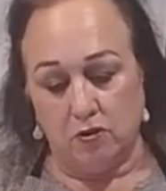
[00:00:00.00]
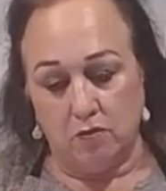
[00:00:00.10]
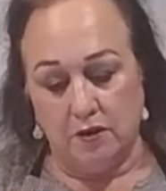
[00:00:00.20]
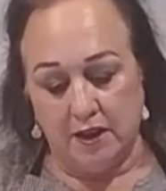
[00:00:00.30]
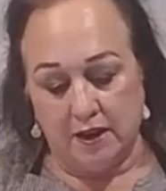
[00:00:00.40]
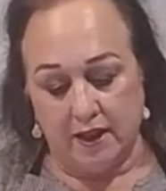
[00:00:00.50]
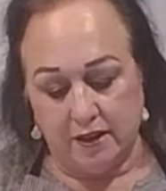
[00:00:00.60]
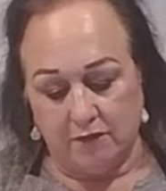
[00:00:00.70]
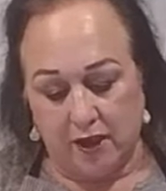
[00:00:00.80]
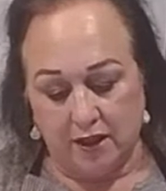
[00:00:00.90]
Normally, like
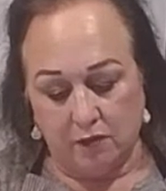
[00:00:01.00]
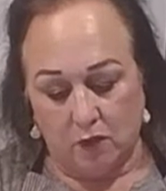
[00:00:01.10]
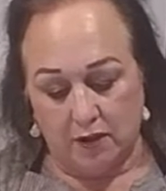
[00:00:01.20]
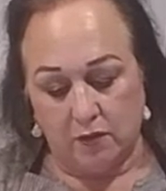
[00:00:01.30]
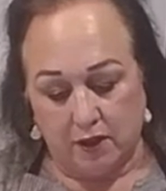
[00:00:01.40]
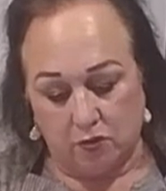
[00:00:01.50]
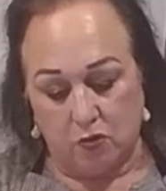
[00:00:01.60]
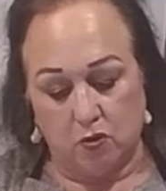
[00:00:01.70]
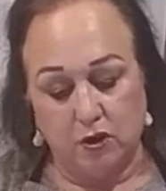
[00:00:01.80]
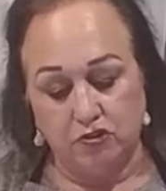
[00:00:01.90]
if I want like real
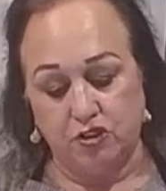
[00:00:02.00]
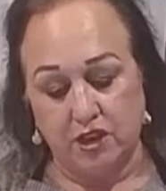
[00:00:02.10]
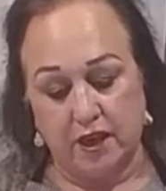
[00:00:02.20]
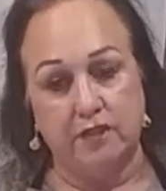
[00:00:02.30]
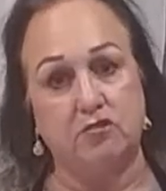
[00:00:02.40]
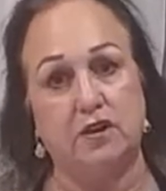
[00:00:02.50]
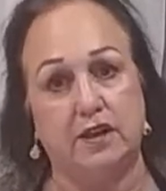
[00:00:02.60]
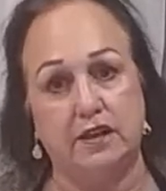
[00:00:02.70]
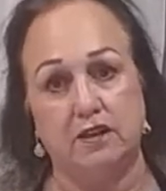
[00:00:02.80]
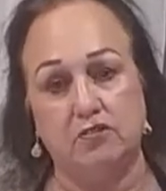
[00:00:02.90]
crunchy, I do it
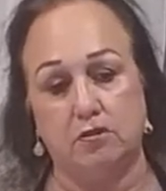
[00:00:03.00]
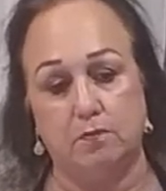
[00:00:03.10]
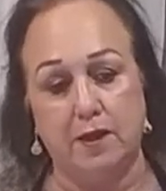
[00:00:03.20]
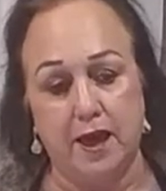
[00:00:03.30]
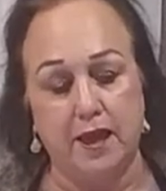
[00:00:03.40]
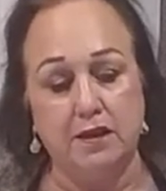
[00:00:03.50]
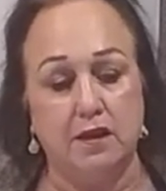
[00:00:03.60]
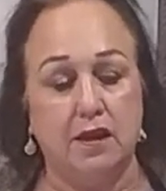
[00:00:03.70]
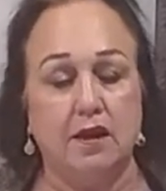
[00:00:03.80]
like this on a pan.